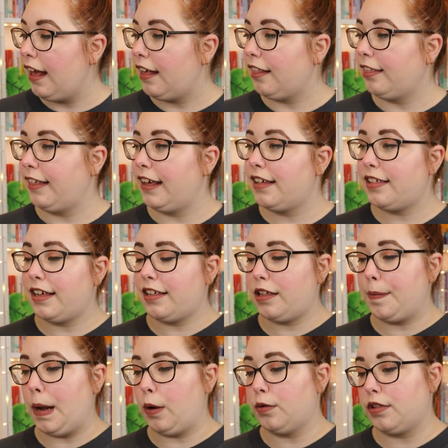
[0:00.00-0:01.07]
This is
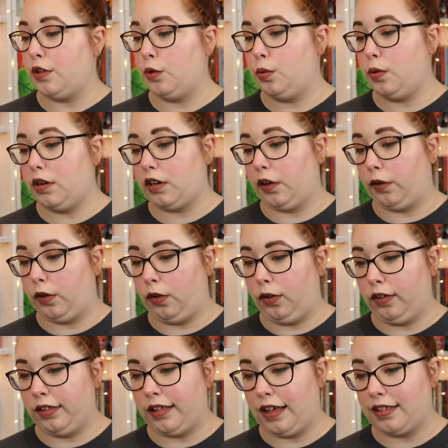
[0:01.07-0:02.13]
about two
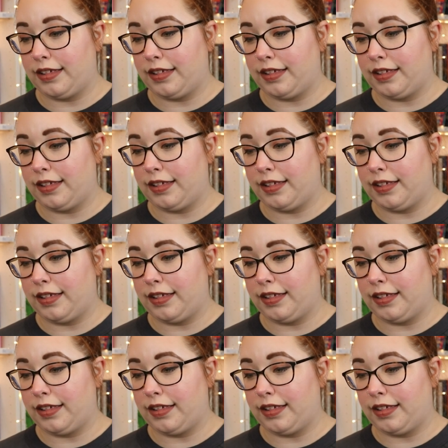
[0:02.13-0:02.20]
girls,